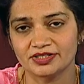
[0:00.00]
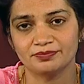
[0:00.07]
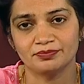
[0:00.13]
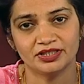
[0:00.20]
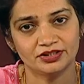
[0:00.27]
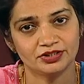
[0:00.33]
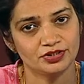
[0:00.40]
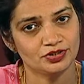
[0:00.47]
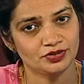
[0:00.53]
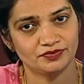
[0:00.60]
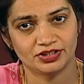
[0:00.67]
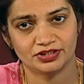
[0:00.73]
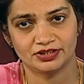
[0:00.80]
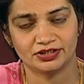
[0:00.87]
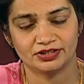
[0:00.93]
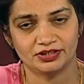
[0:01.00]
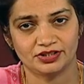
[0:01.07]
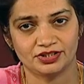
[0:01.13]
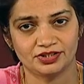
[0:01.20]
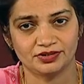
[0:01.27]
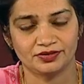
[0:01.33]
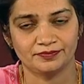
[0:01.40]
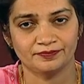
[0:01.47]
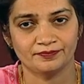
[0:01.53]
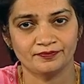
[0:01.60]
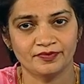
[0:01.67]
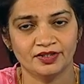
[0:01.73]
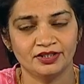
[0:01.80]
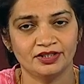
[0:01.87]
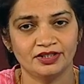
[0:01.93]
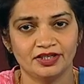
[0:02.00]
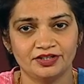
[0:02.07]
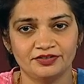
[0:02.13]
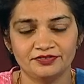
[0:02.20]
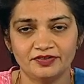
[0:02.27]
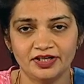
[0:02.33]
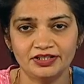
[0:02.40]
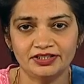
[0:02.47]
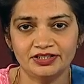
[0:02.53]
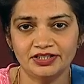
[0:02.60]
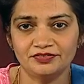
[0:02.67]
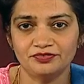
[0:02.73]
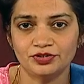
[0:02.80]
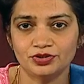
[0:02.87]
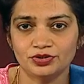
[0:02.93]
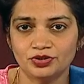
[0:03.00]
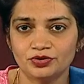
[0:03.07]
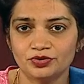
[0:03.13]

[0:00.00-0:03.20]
methods of data collection. And finally, if we talk